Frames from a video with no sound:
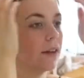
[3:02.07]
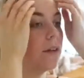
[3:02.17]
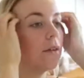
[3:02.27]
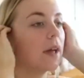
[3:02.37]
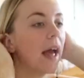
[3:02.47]

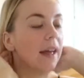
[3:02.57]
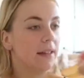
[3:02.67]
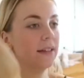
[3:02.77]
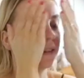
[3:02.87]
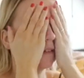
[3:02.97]
Okay,
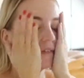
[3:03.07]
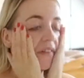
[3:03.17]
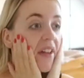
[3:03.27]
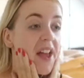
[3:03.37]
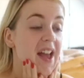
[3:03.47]

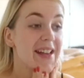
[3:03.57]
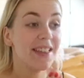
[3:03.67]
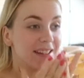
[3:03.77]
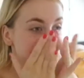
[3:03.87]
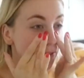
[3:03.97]

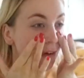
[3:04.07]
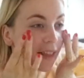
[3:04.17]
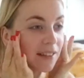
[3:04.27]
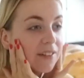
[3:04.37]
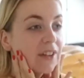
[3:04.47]
this is a
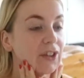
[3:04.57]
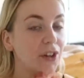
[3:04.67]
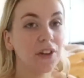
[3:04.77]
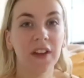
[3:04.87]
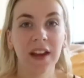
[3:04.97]
relatively
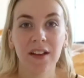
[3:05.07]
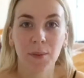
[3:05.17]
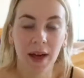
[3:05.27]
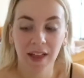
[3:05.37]
new thing as well.